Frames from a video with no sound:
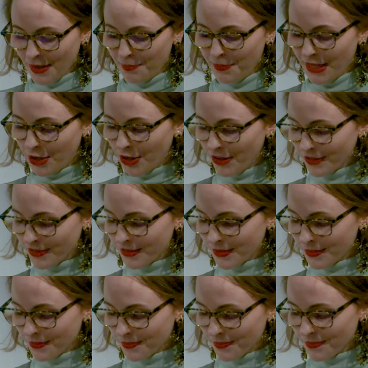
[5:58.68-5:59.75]

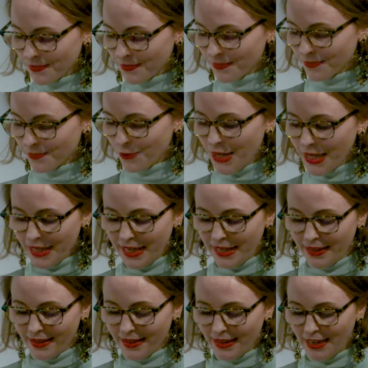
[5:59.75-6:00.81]
Because
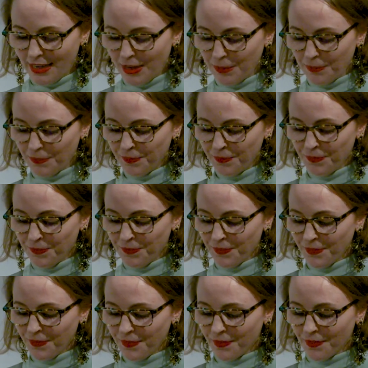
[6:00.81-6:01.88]
really,
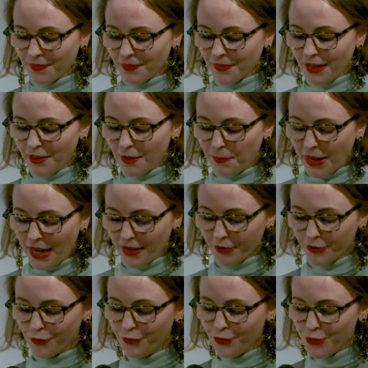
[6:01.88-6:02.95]
in the
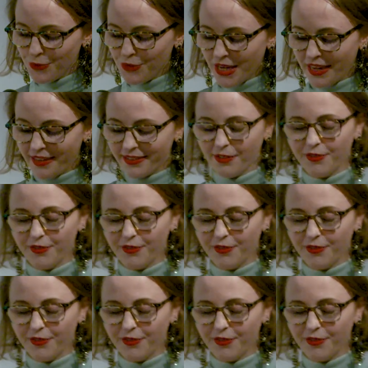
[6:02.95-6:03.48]
past few days,